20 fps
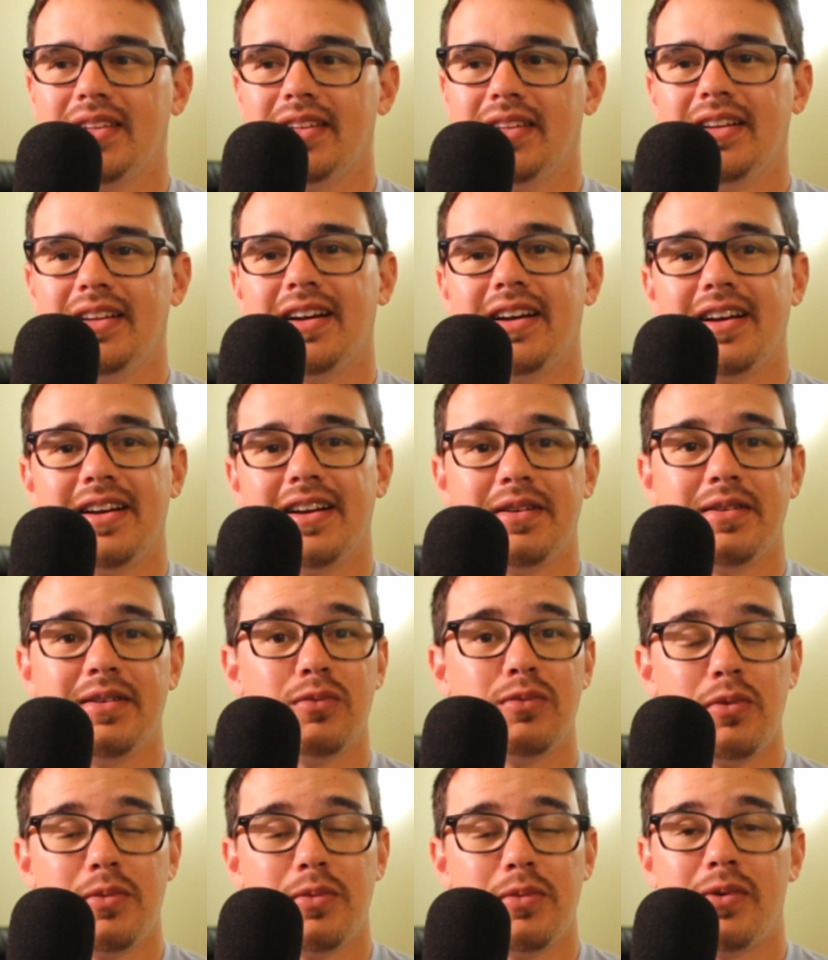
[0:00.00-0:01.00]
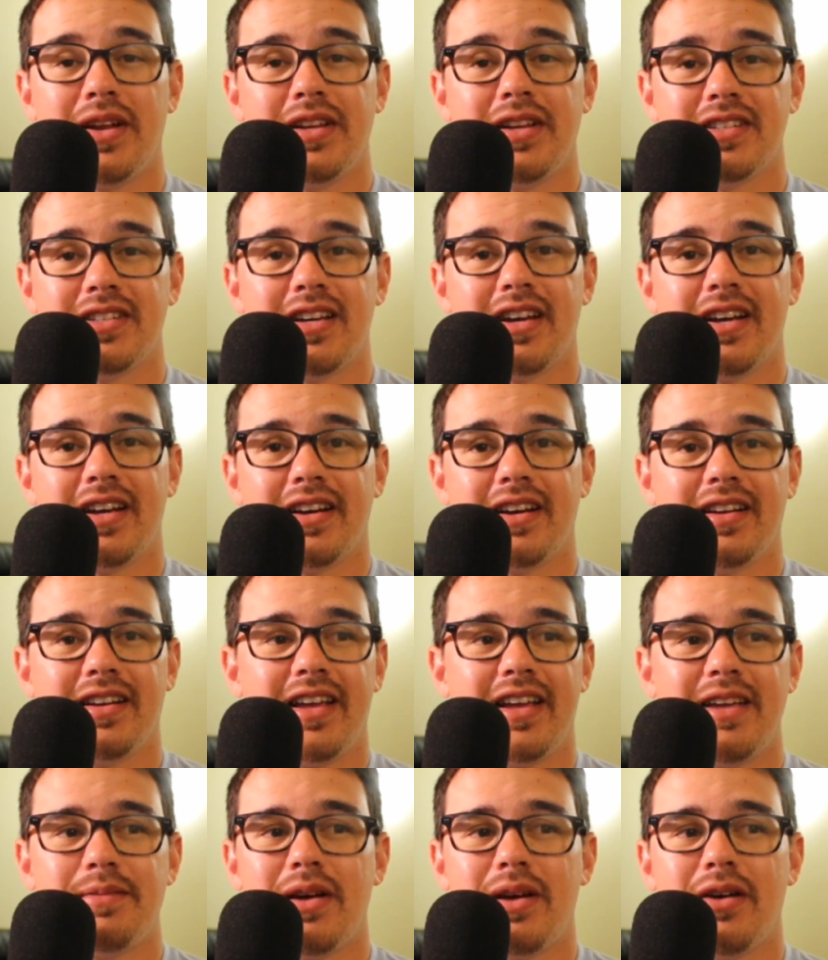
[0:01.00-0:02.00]
uh, Roman Reigns got
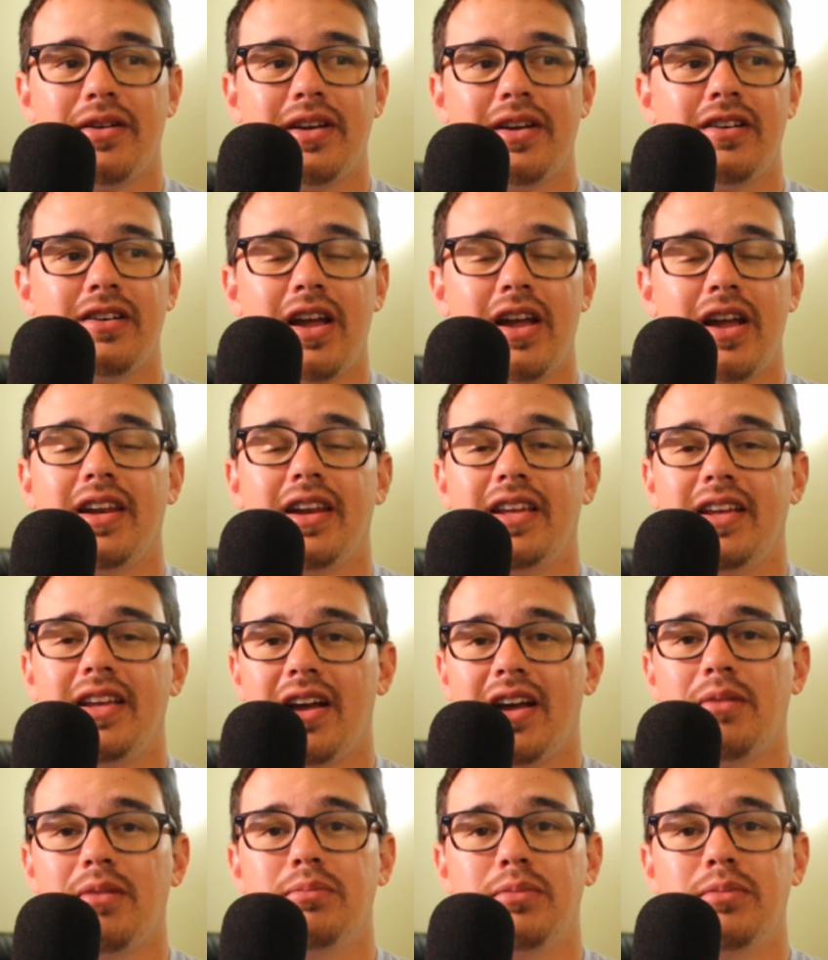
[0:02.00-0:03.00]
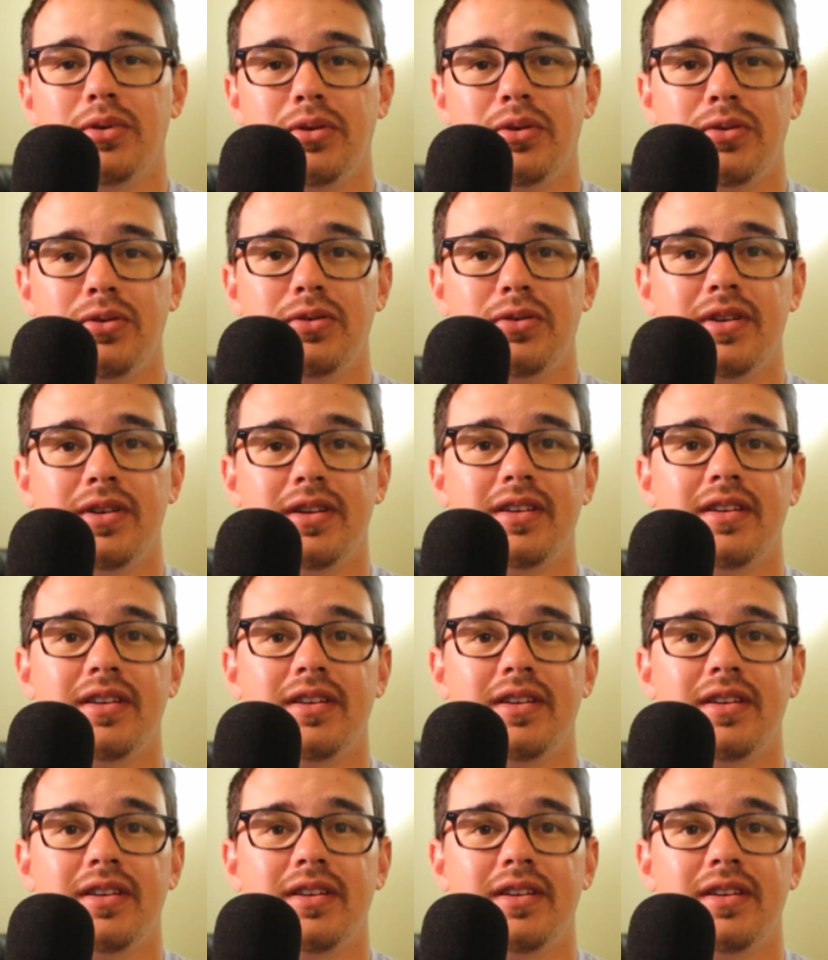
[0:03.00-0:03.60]
came out here and he got booed